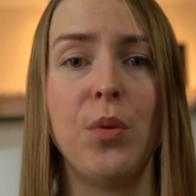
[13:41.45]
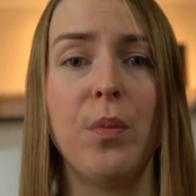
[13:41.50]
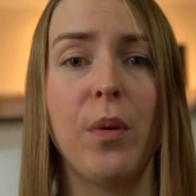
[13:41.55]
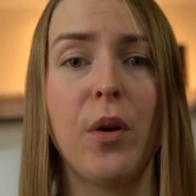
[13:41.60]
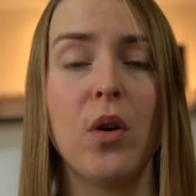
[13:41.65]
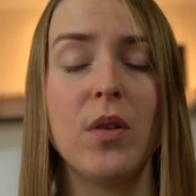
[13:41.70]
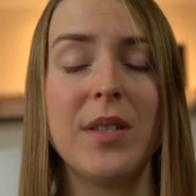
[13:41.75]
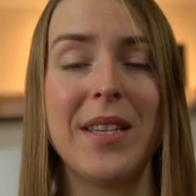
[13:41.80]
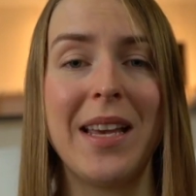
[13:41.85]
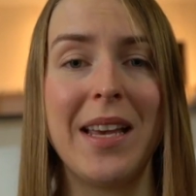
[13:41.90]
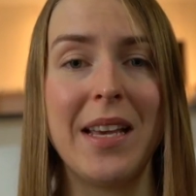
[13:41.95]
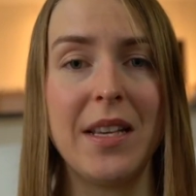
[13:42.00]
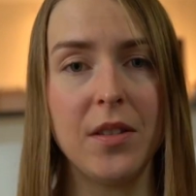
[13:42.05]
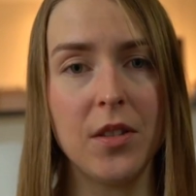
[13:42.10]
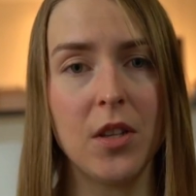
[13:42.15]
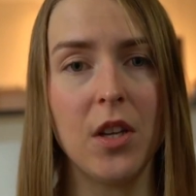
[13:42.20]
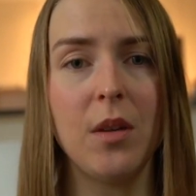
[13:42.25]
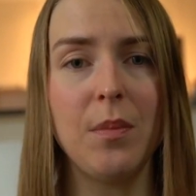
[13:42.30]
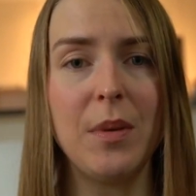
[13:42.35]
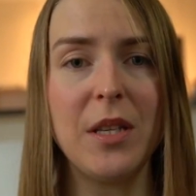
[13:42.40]
because it is
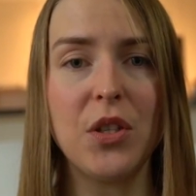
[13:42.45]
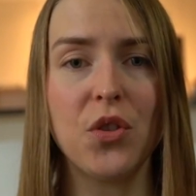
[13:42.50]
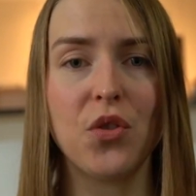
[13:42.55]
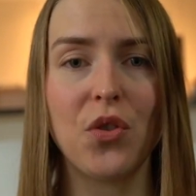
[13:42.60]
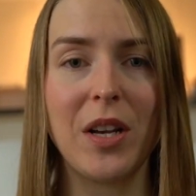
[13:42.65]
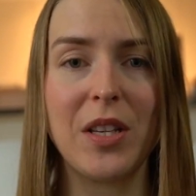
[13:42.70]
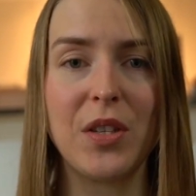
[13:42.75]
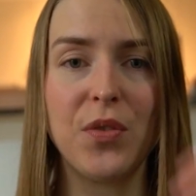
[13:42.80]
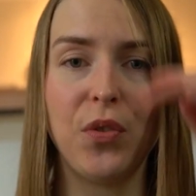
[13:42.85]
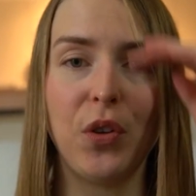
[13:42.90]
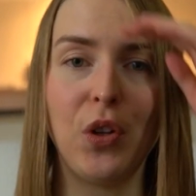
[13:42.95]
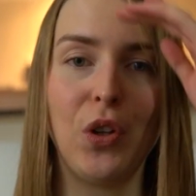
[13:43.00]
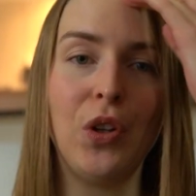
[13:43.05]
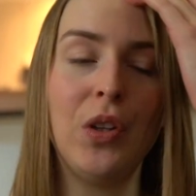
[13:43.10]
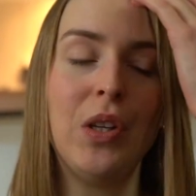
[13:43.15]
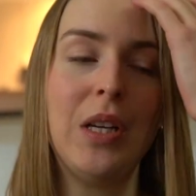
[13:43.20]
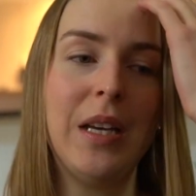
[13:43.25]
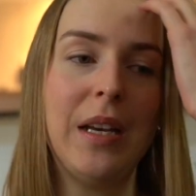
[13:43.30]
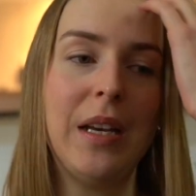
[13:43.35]
going to be stressful,